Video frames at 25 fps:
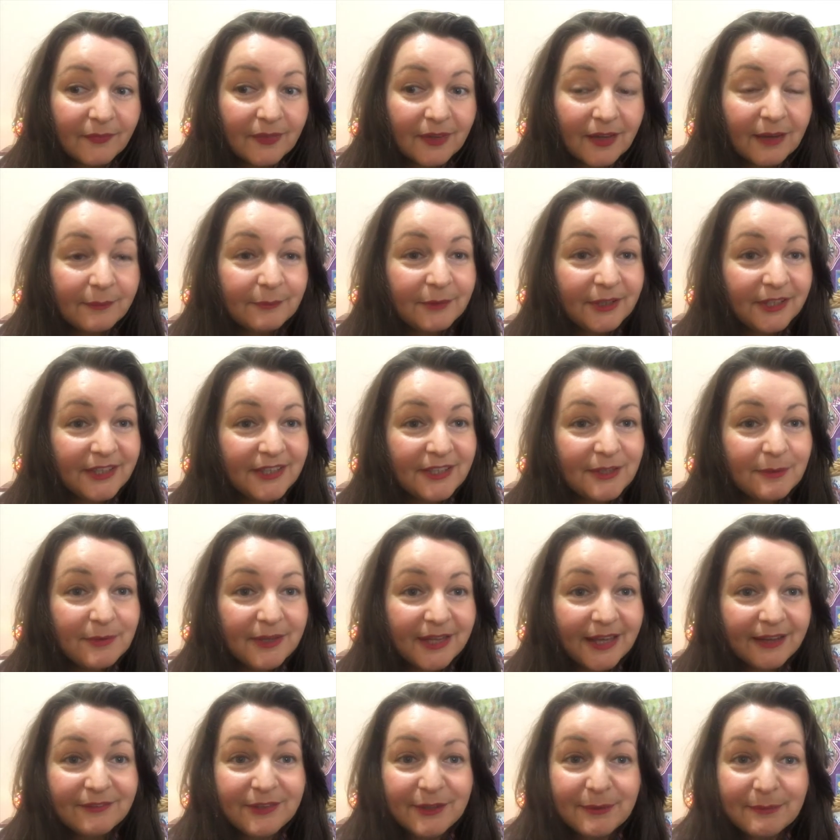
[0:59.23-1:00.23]
I'm going to
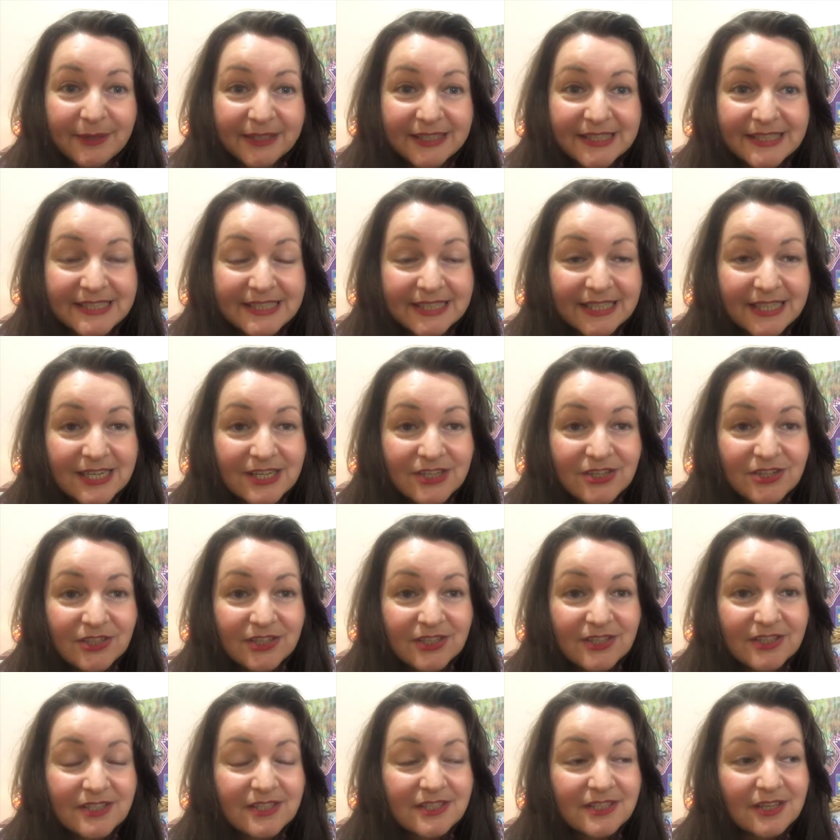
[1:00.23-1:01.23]
be having
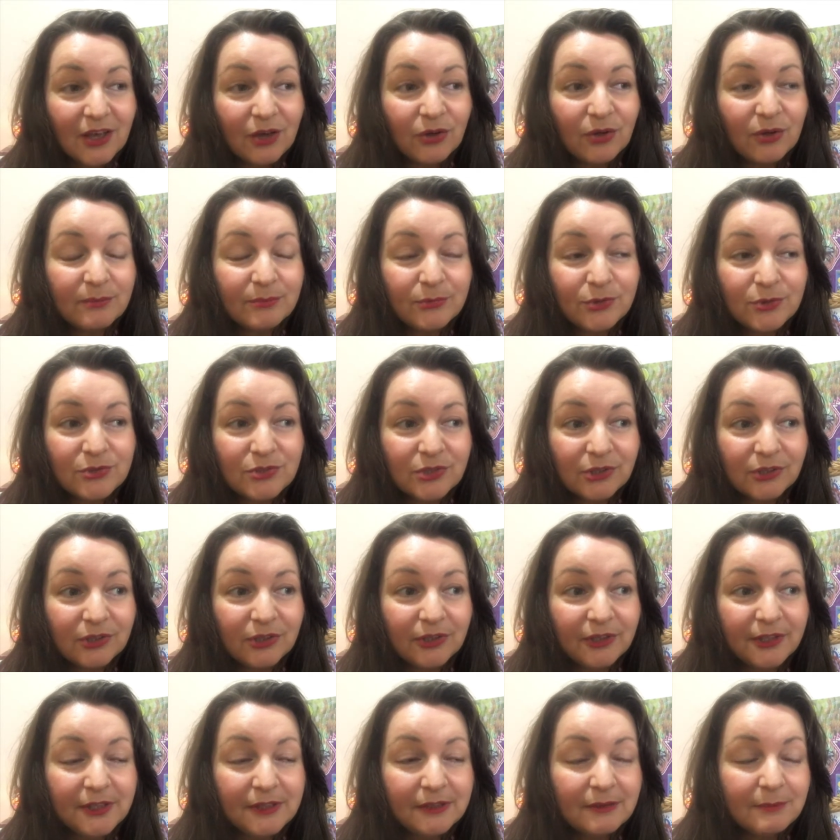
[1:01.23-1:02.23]
meditations. I'm also
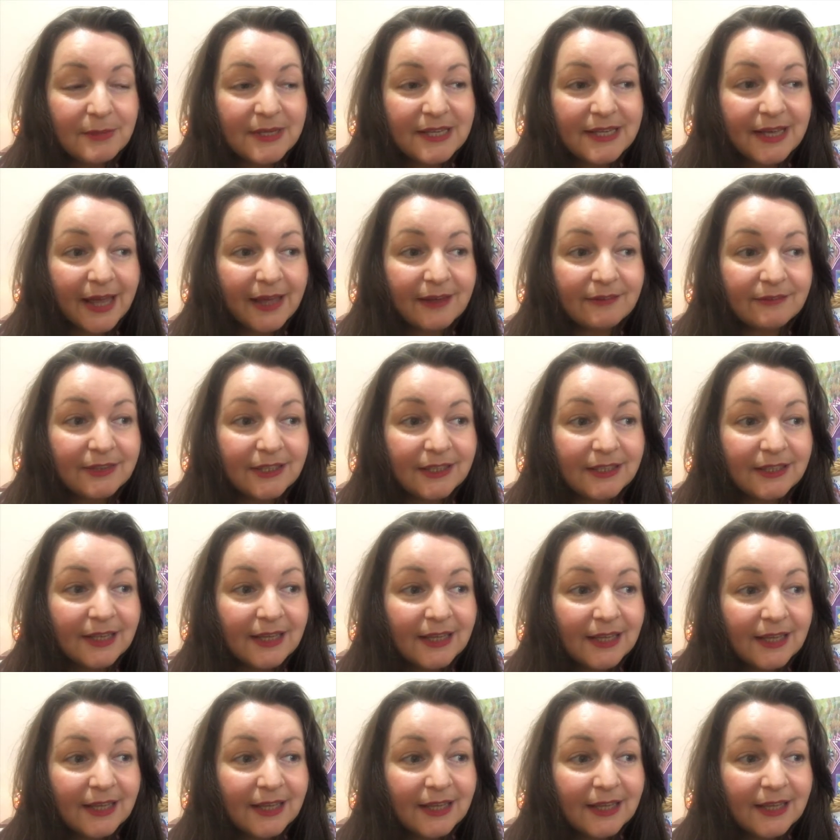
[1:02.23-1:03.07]
going to be having